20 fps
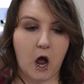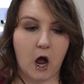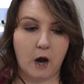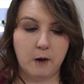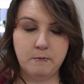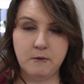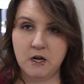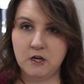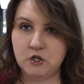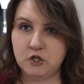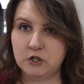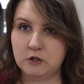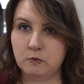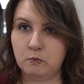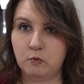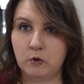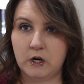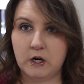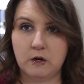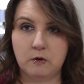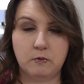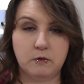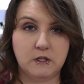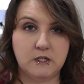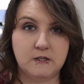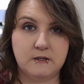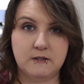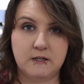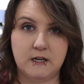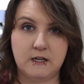I'm not sure where it really
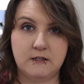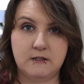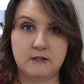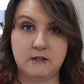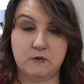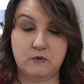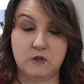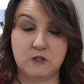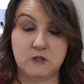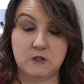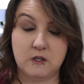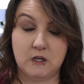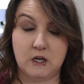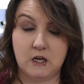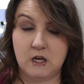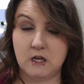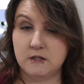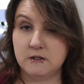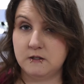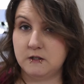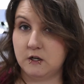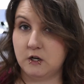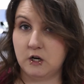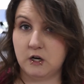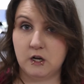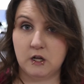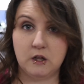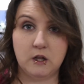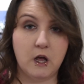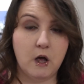sits, if it's like considered
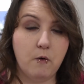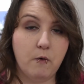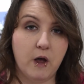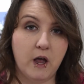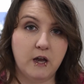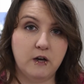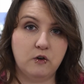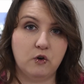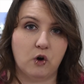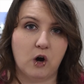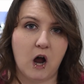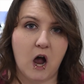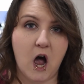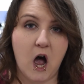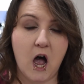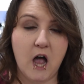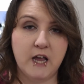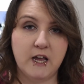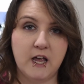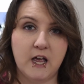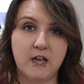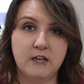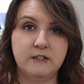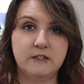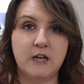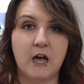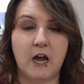a low end or a high end.